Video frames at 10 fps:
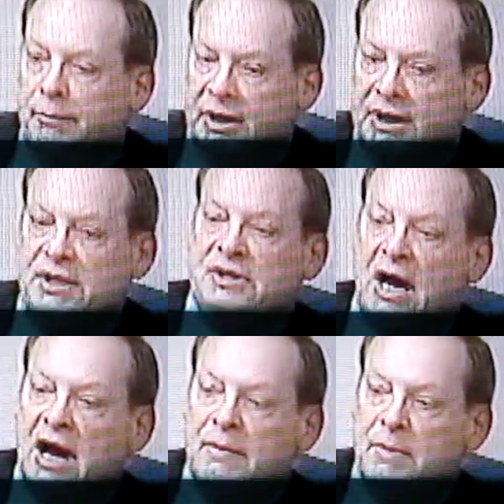But at the
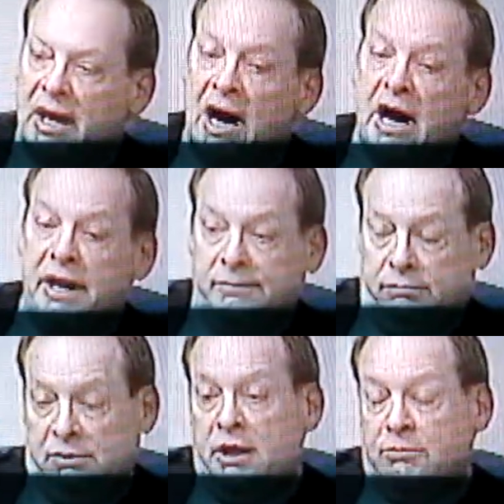time that I
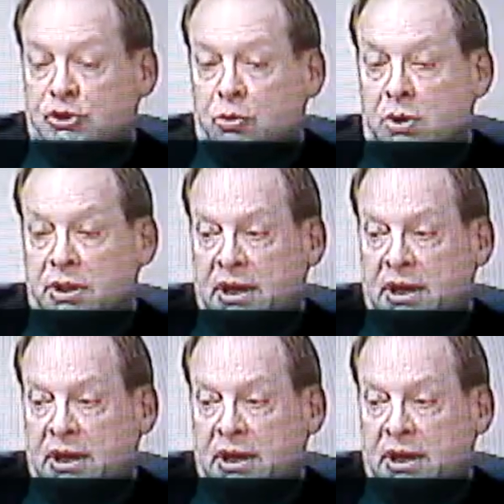and a majority